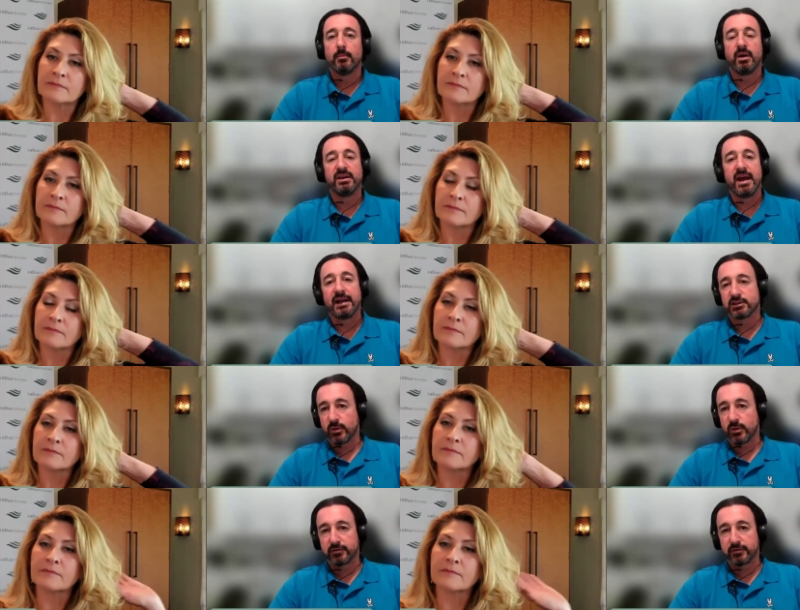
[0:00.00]
Speaker 1: but not
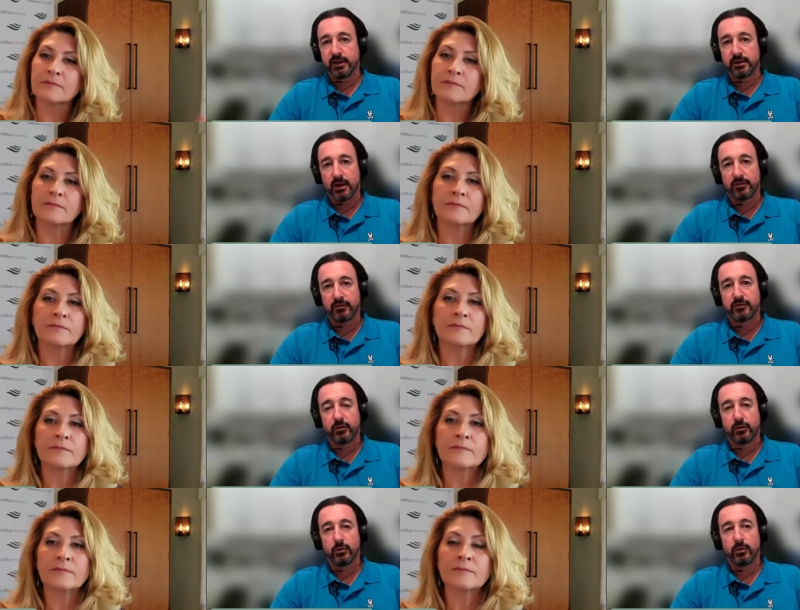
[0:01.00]
swiftly enough
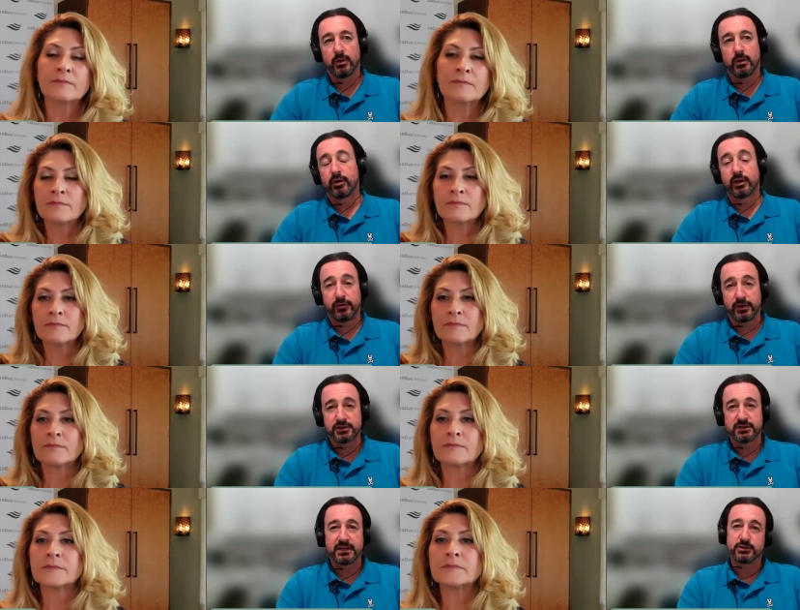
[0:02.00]
to bring
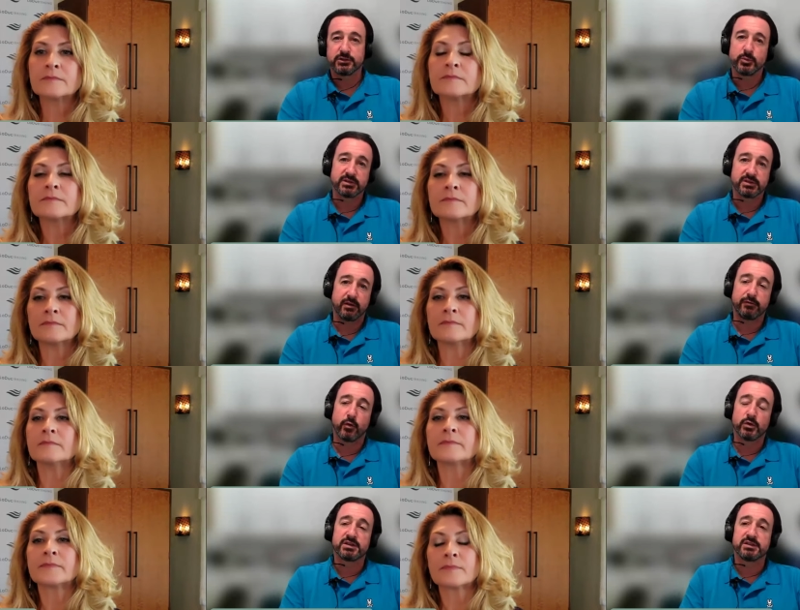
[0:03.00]
inflation down to 2%,
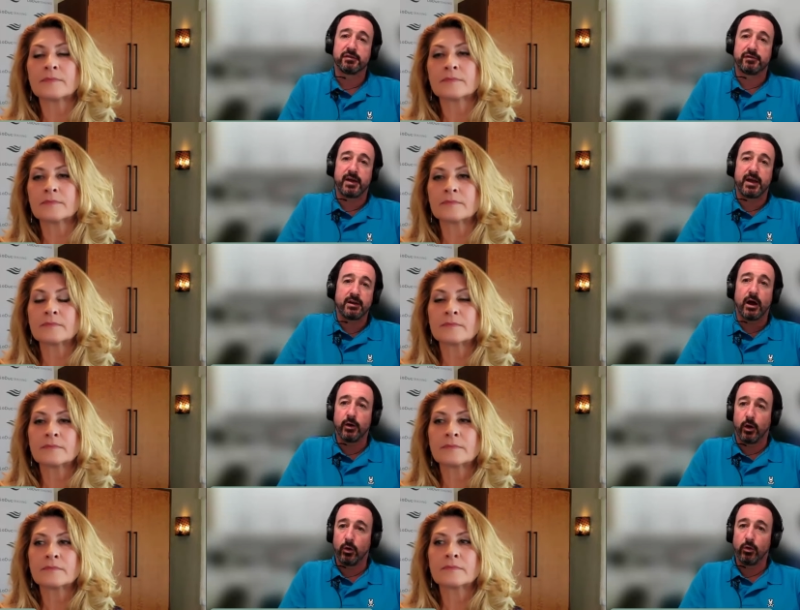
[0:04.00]
forces the Fed on
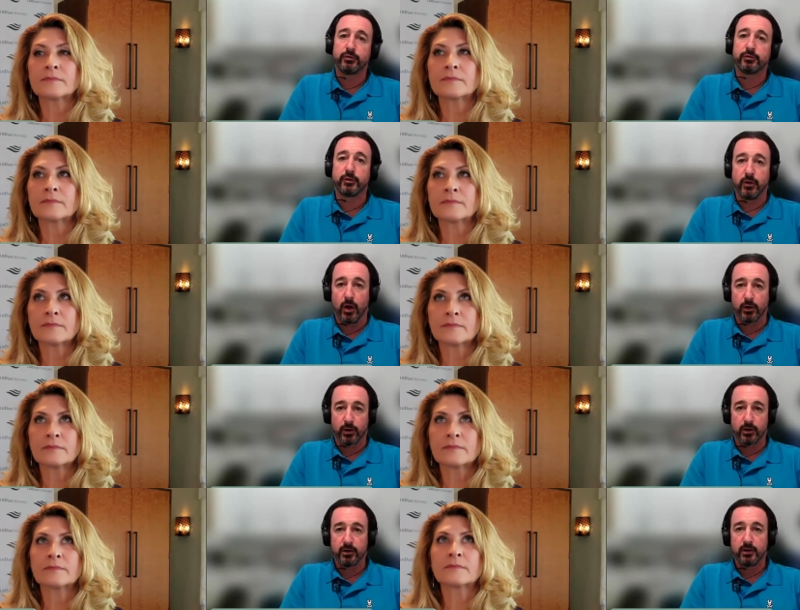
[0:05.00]
hold for
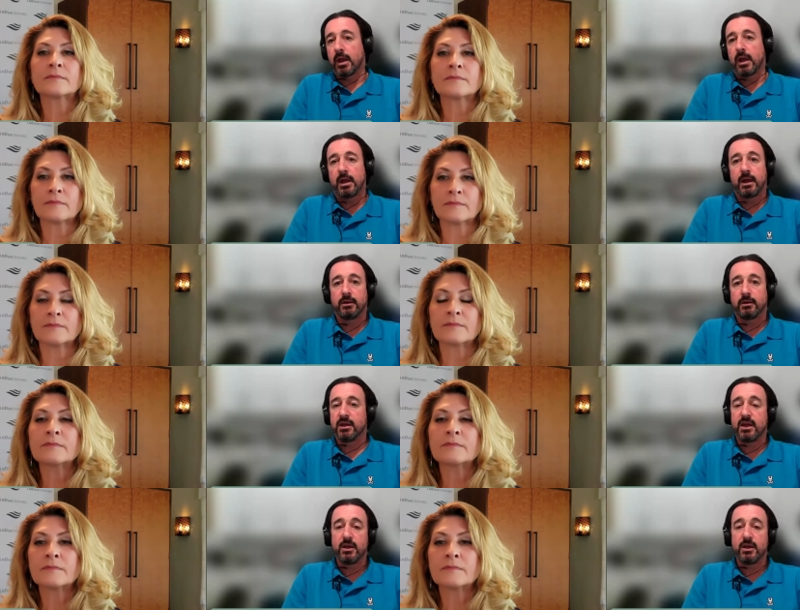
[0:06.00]
longer. And